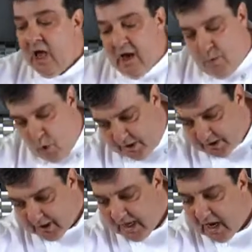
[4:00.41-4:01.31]
Once
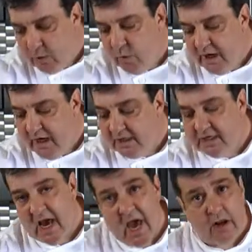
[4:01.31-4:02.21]
again, we need
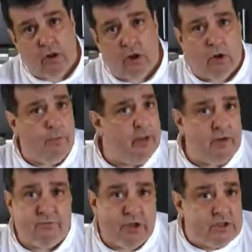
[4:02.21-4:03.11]
to add a little bit
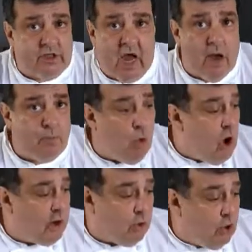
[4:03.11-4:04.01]
of just tap
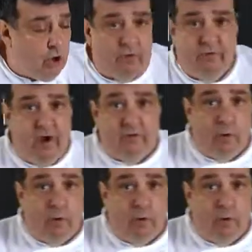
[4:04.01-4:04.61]
water or your favorite